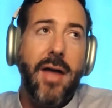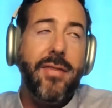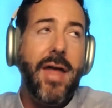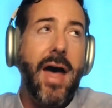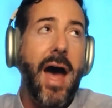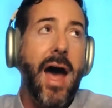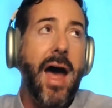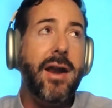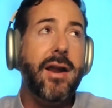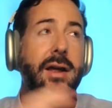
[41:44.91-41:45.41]

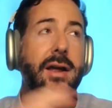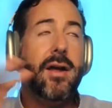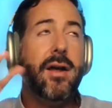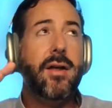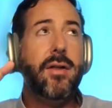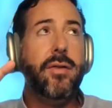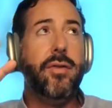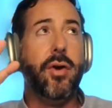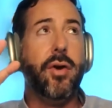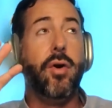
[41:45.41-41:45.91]
And
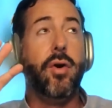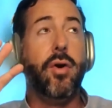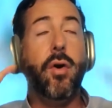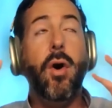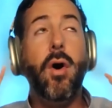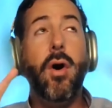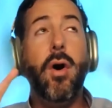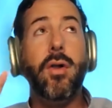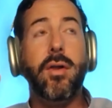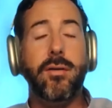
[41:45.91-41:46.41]
that
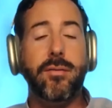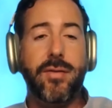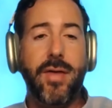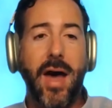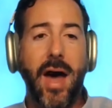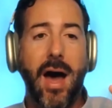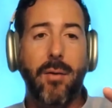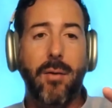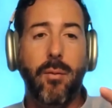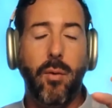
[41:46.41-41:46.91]
the
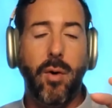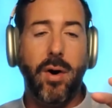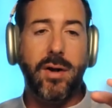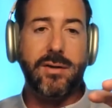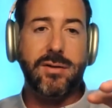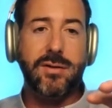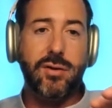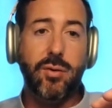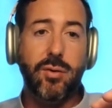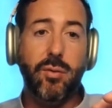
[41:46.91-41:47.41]
goal of
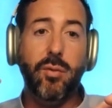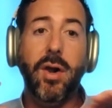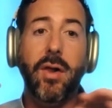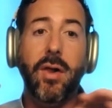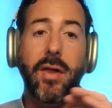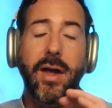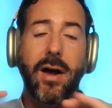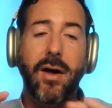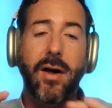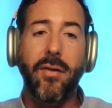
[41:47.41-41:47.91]
that was
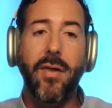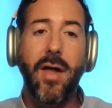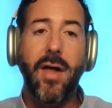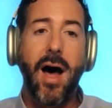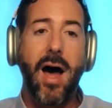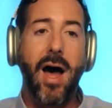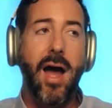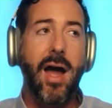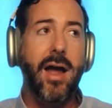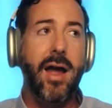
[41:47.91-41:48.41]
to
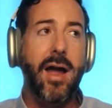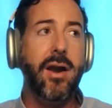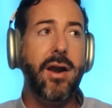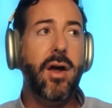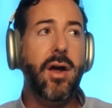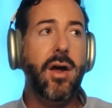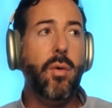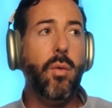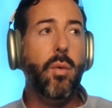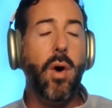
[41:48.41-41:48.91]
really
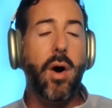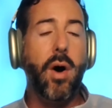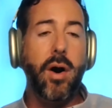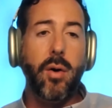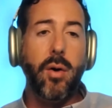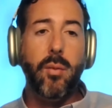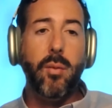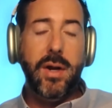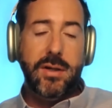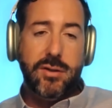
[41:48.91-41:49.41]
align
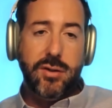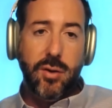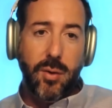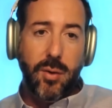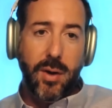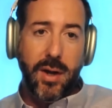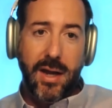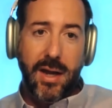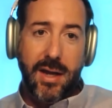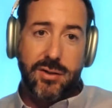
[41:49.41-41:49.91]
what are
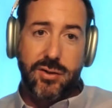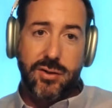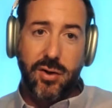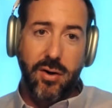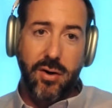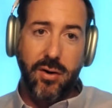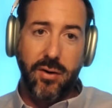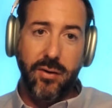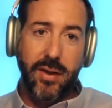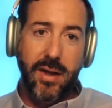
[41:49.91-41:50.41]
we
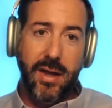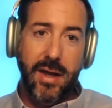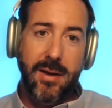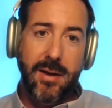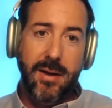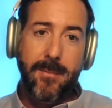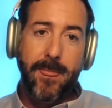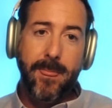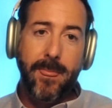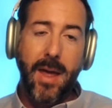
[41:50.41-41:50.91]
doing
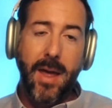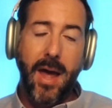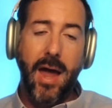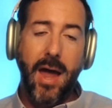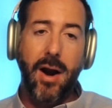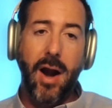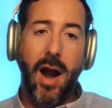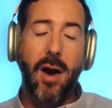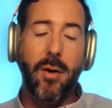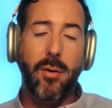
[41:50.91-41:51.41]
internally
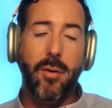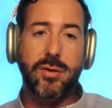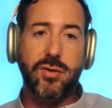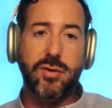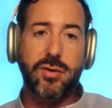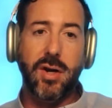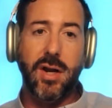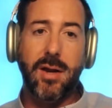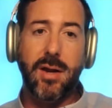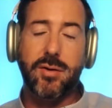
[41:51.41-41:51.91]
and
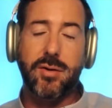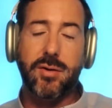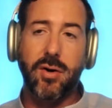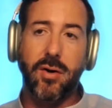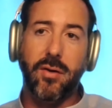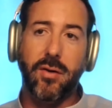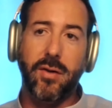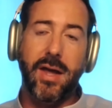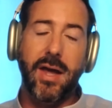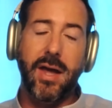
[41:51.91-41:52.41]
how are we
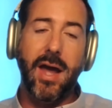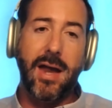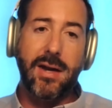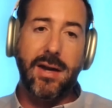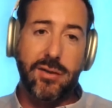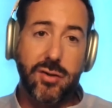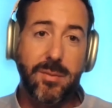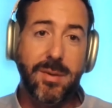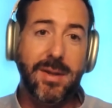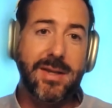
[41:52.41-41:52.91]
treating
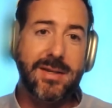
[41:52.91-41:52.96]
internally.